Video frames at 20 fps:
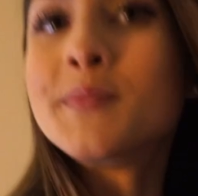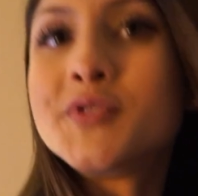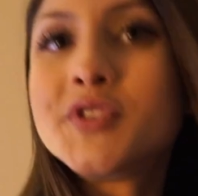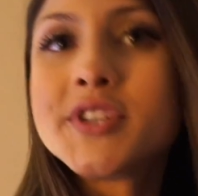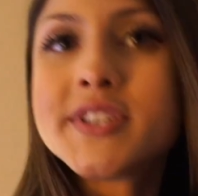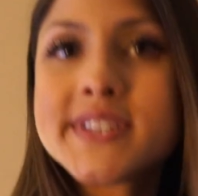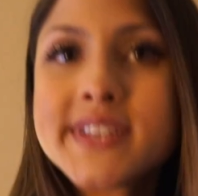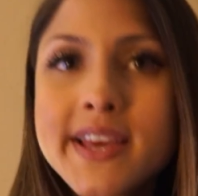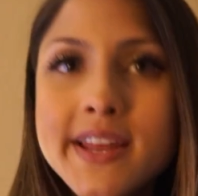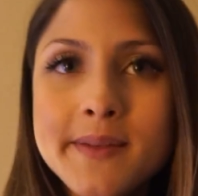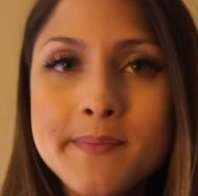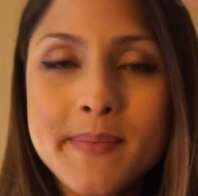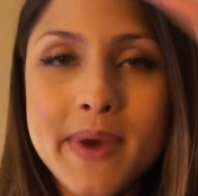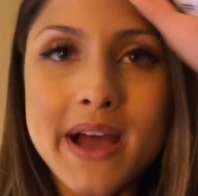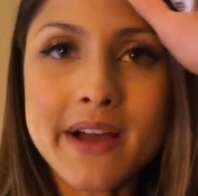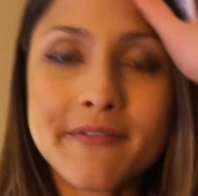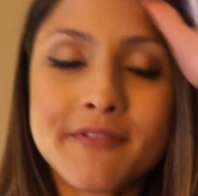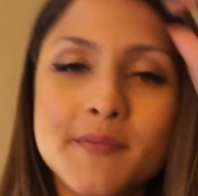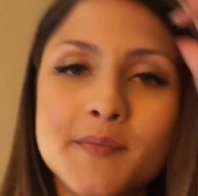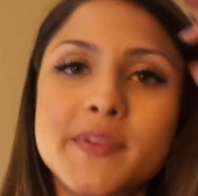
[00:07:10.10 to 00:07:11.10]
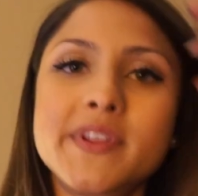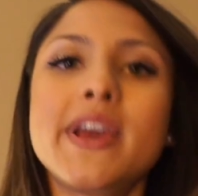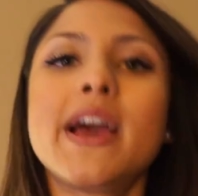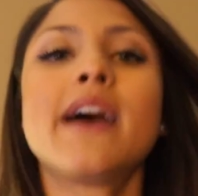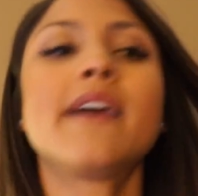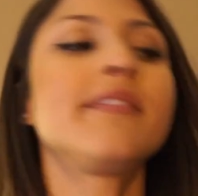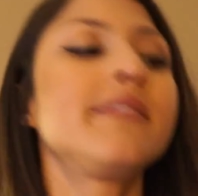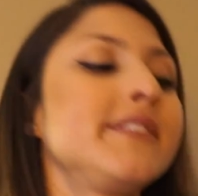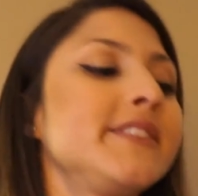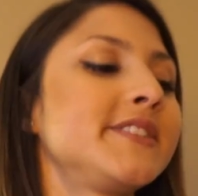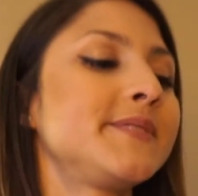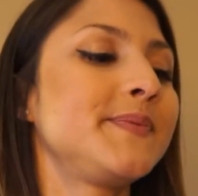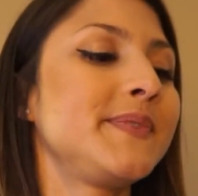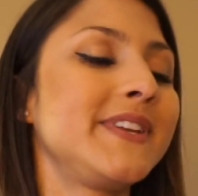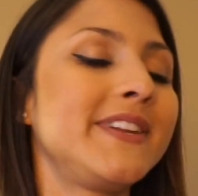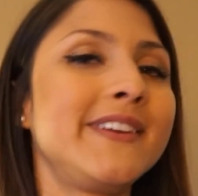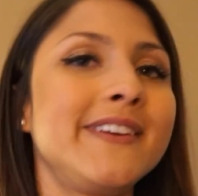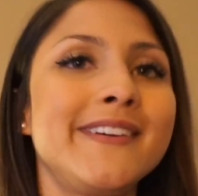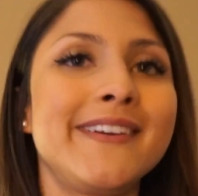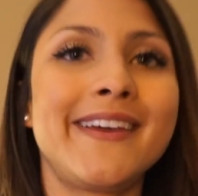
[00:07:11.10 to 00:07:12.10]
just getting back from the athletes
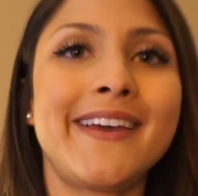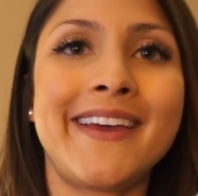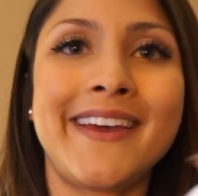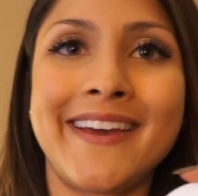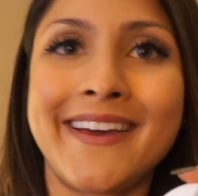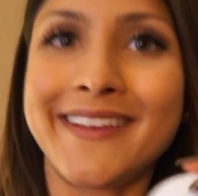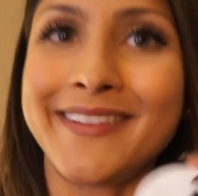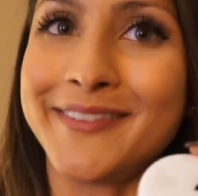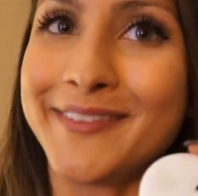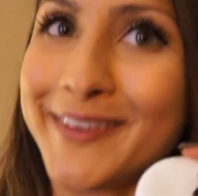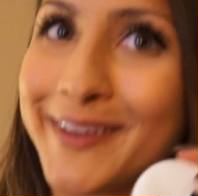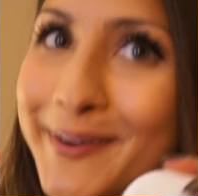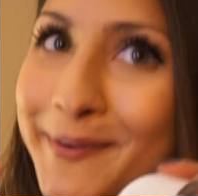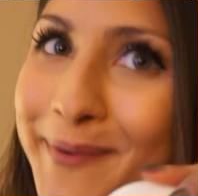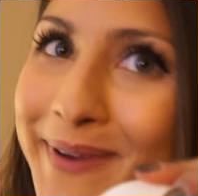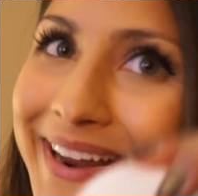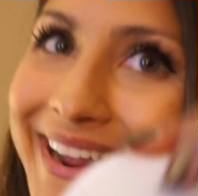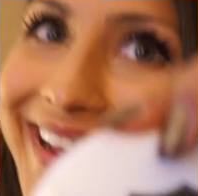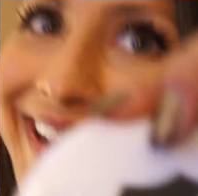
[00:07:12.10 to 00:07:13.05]
meeting and look at what I